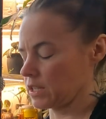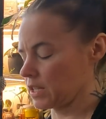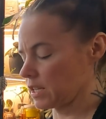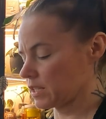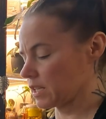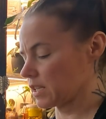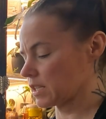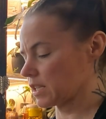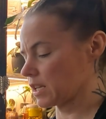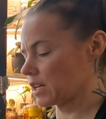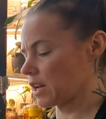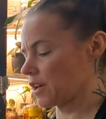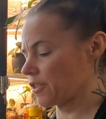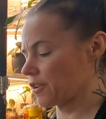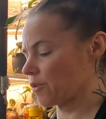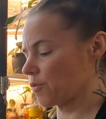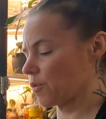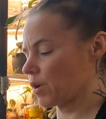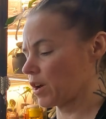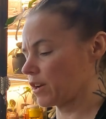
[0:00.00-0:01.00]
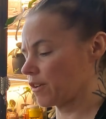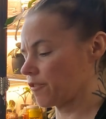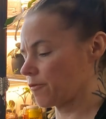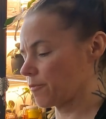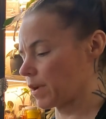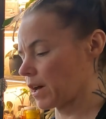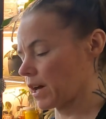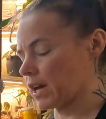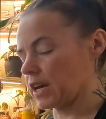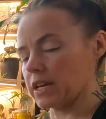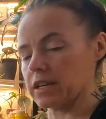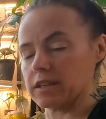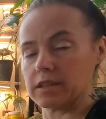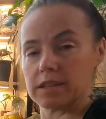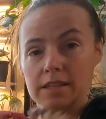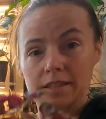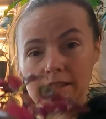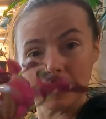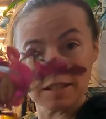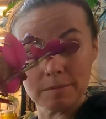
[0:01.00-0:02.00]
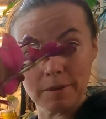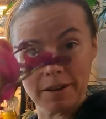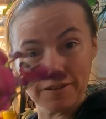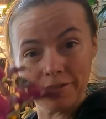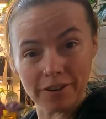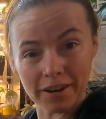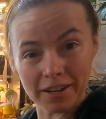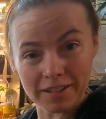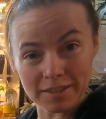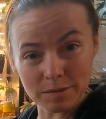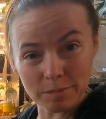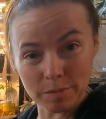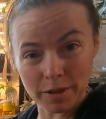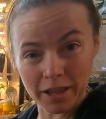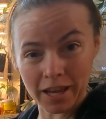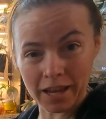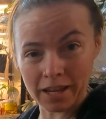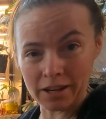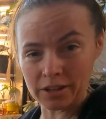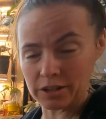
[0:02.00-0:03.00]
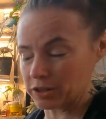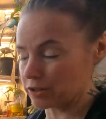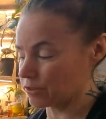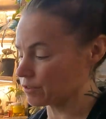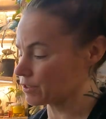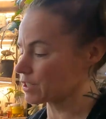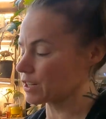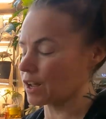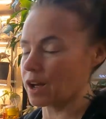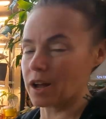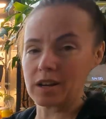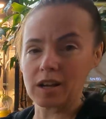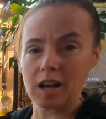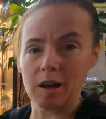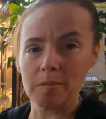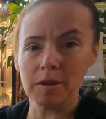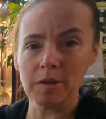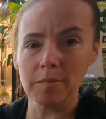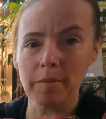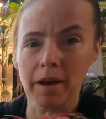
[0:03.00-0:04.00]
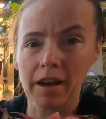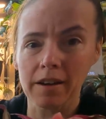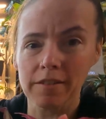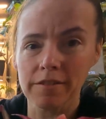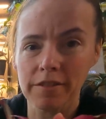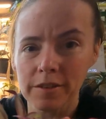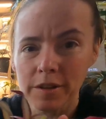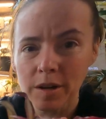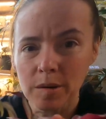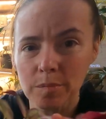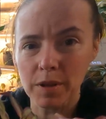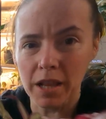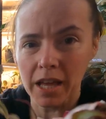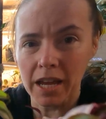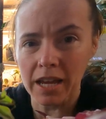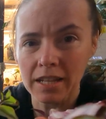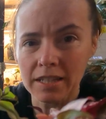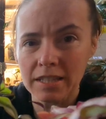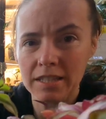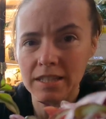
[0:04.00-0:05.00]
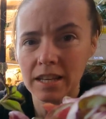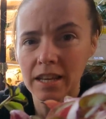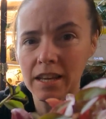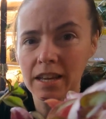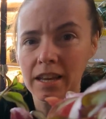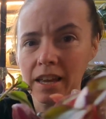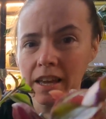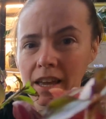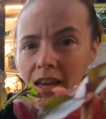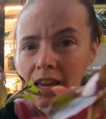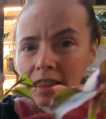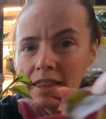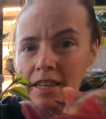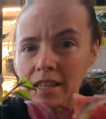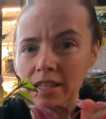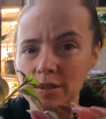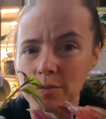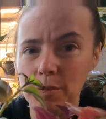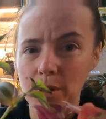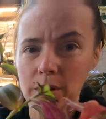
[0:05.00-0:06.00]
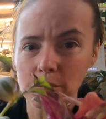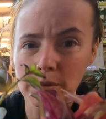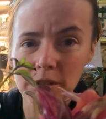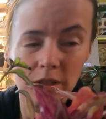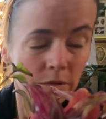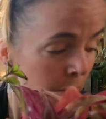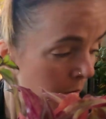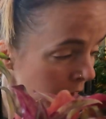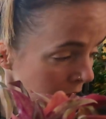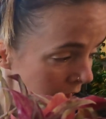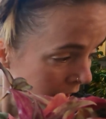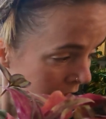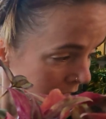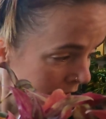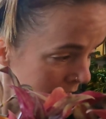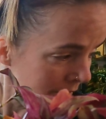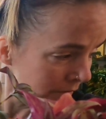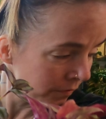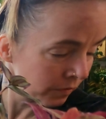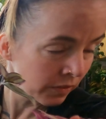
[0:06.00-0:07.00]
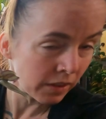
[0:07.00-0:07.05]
This is another one of this is my friend's plant who's not coming back for their plants. And this one was mine.